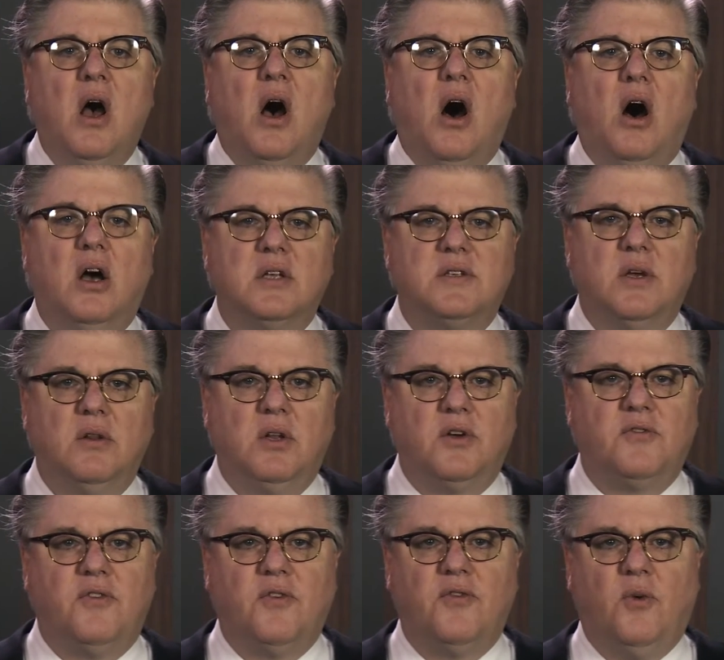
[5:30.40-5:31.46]
Also
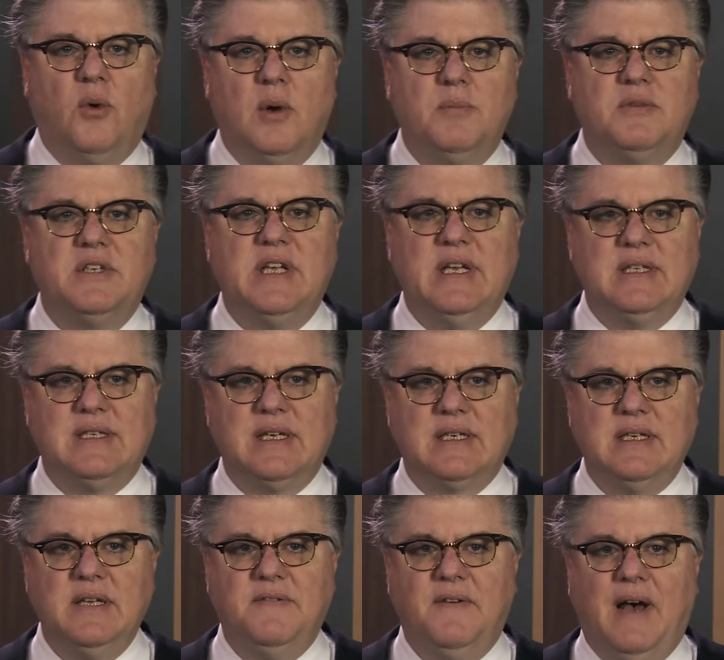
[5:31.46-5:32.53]
look for Form
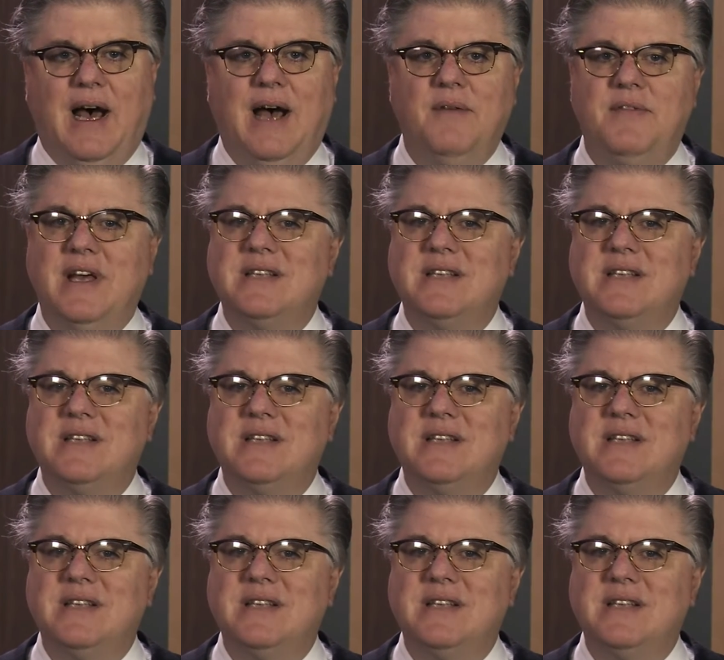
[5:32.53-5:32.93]
1065.